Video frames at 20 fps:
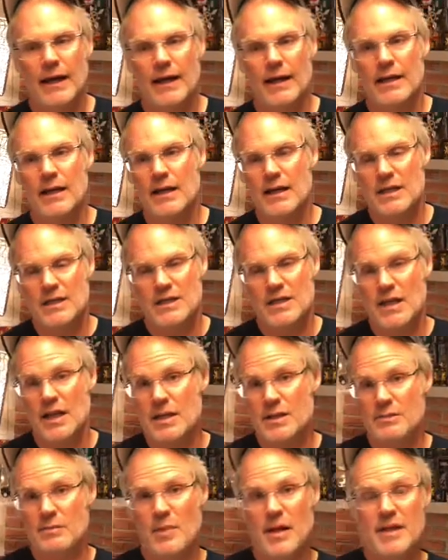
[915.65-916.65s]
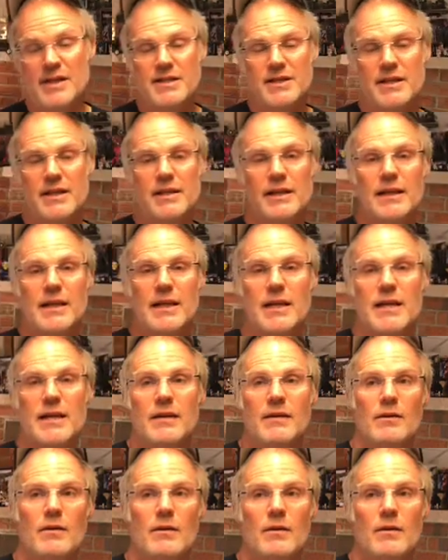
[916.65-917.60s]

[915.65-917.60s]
and it's it's basically